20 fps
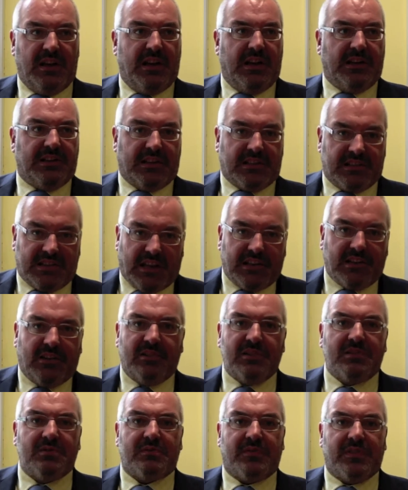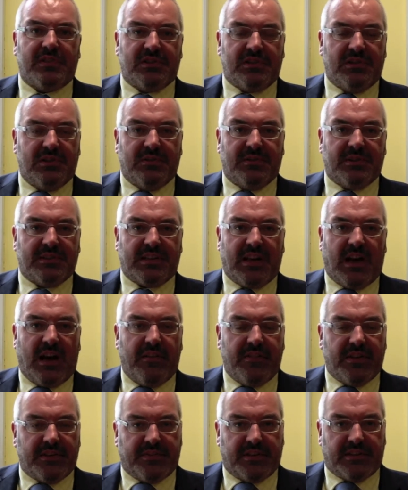It's the technology the students
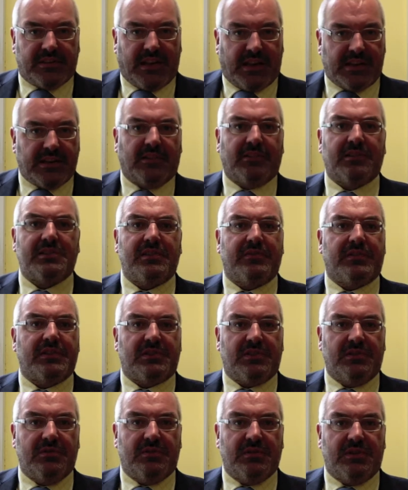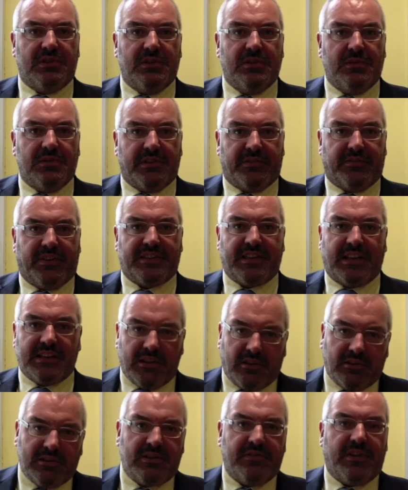have, it's the technology the students use, it's the
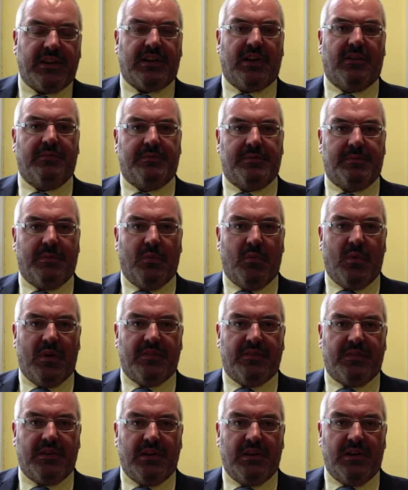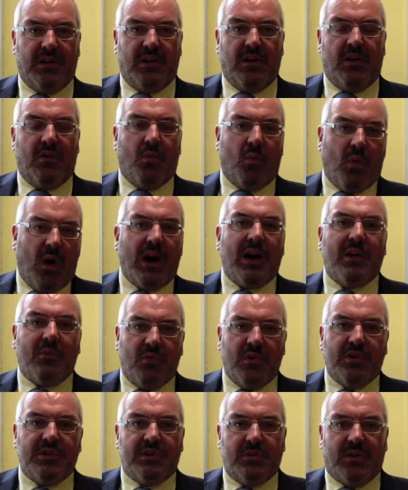technology they're comfortable with. Why
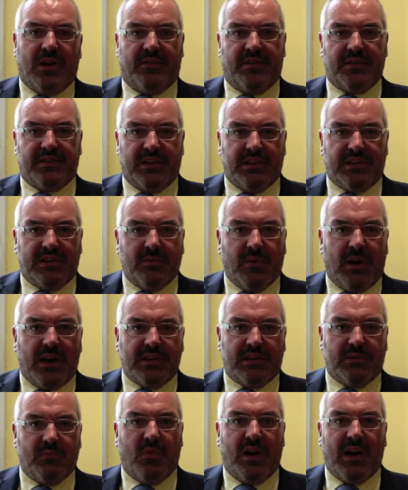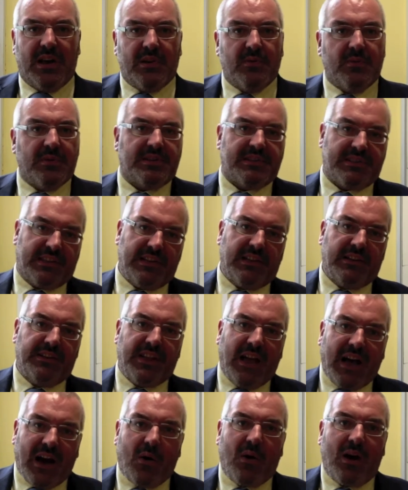would you have a situation where you would still
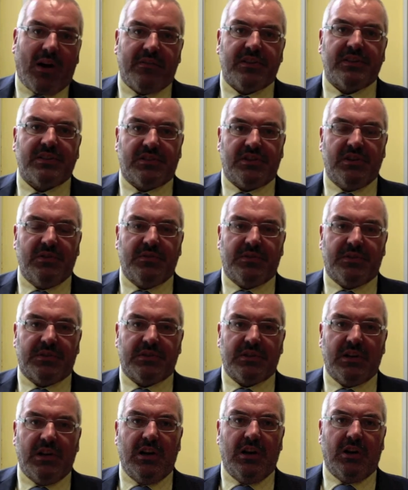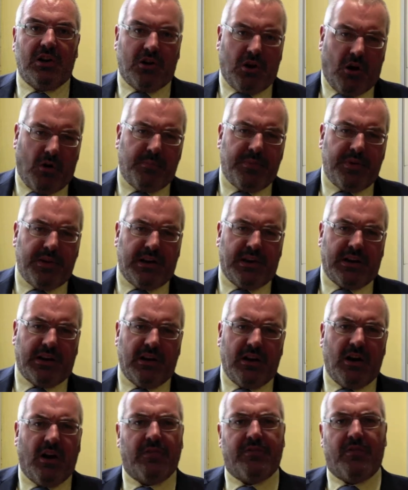now have a student copying
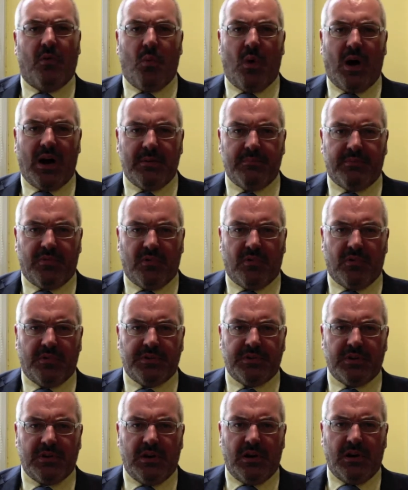off a whiteboard?